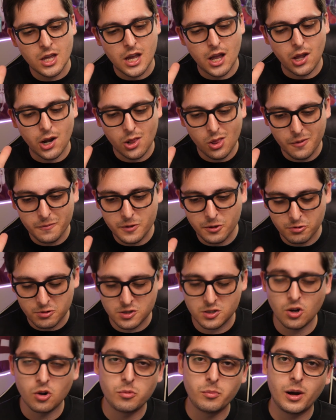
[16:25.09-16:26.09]
and I love you
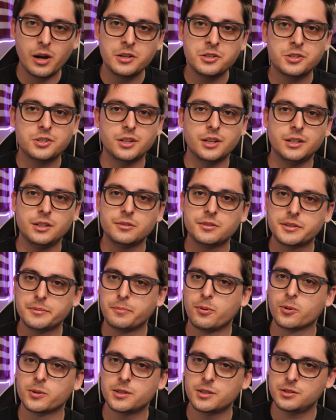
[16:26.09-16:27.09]
so much, and you
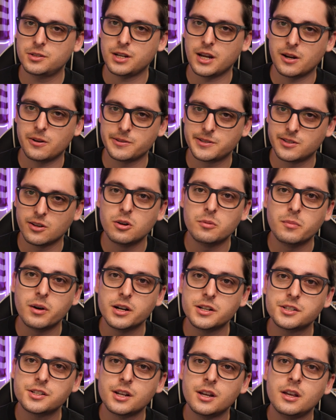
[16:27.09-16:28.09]
support this channel so
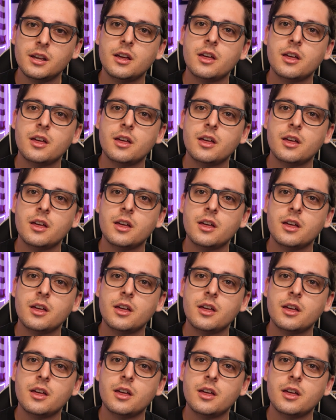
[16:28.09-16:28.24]
much.